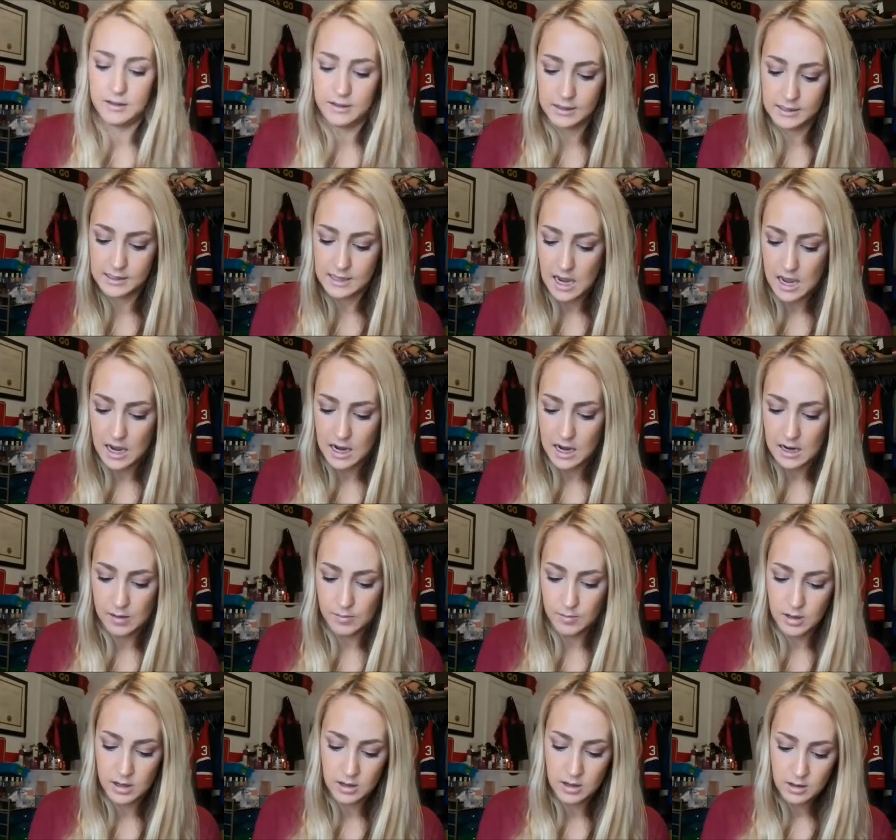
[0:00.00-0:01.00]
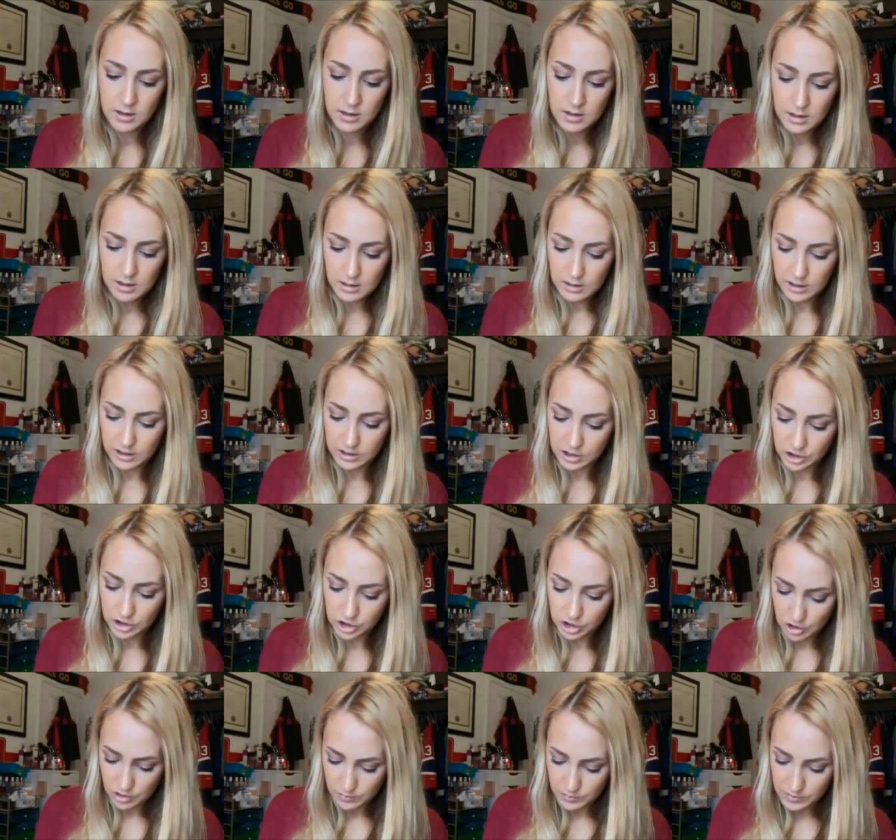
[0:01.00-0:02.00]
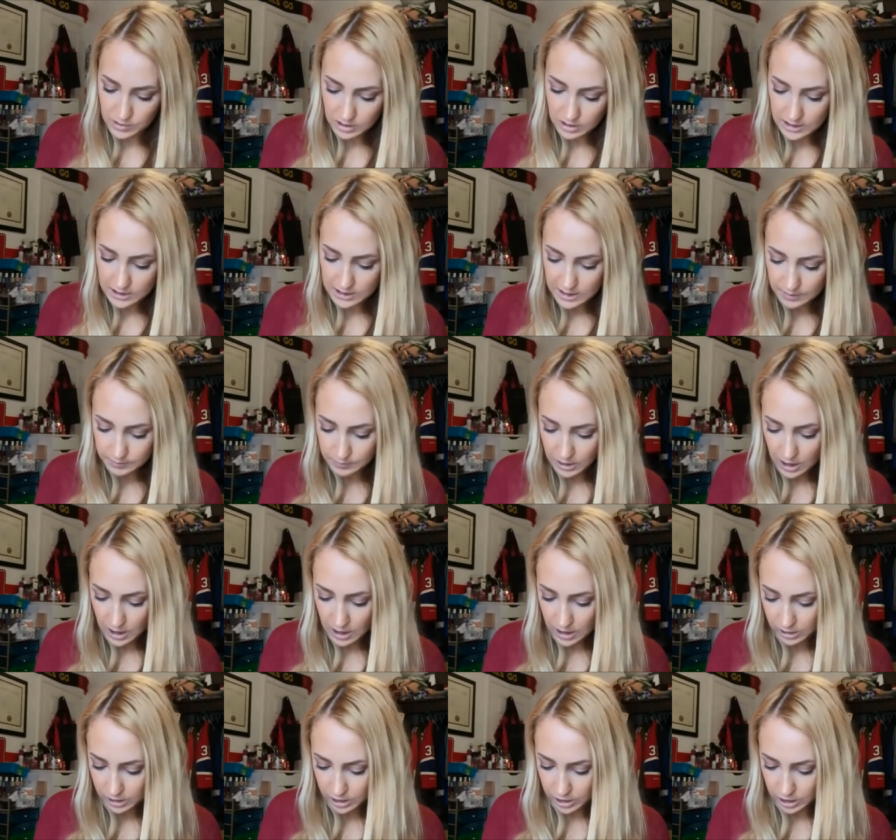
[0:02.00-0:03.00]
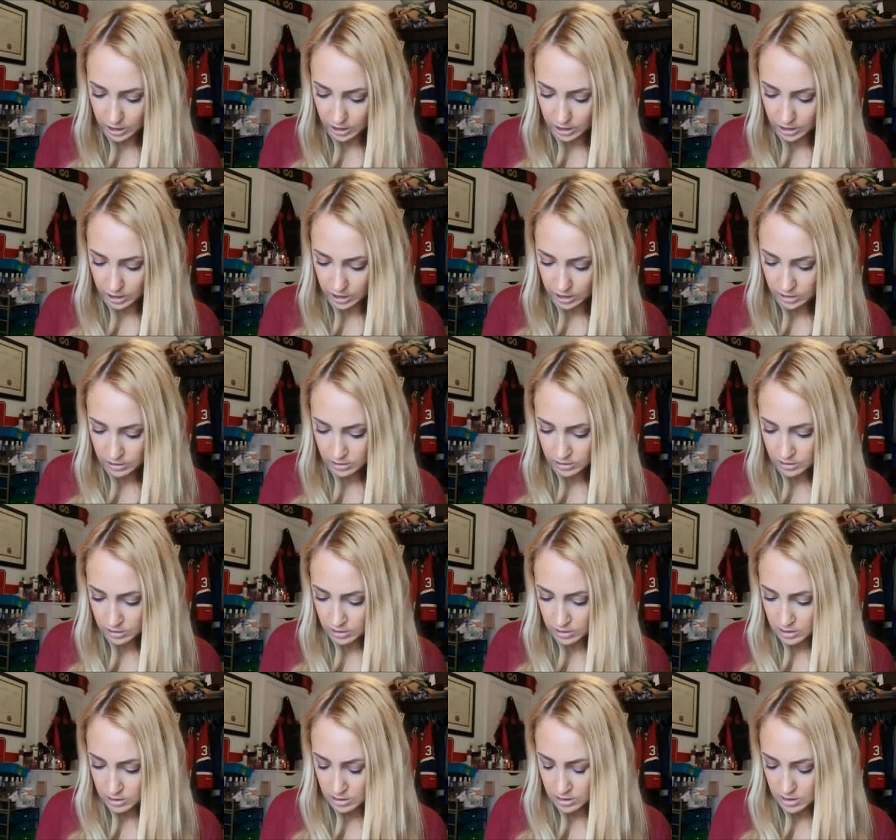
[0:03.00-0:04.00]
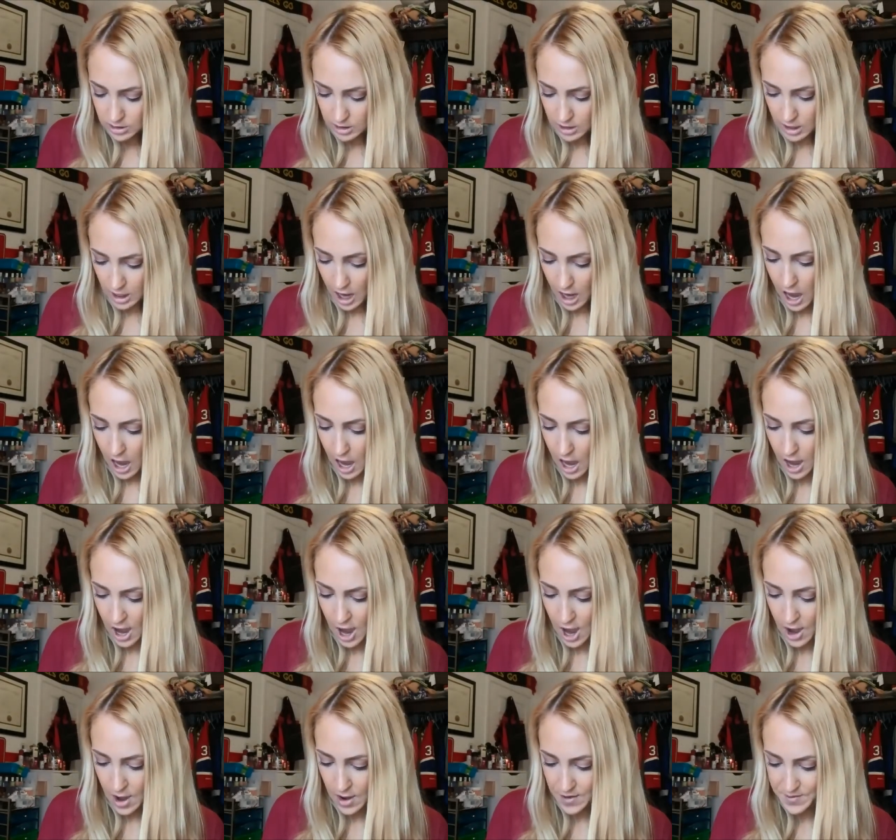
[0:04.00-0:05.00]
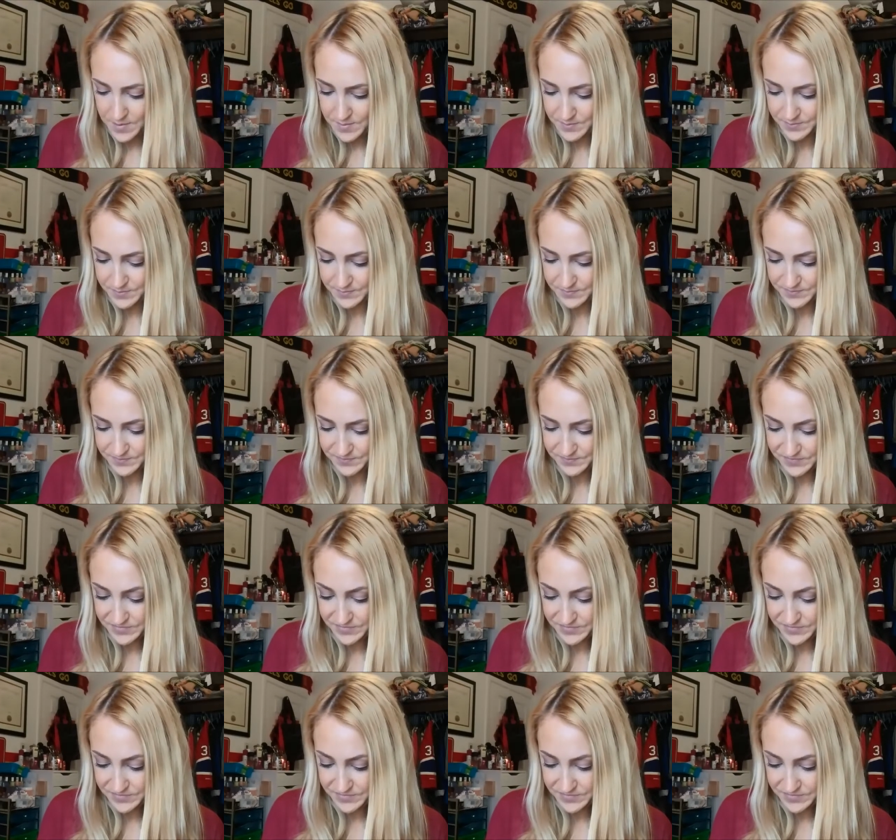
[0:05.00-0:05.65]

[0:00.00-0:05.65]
the same. Like the tubes are the same color. Um,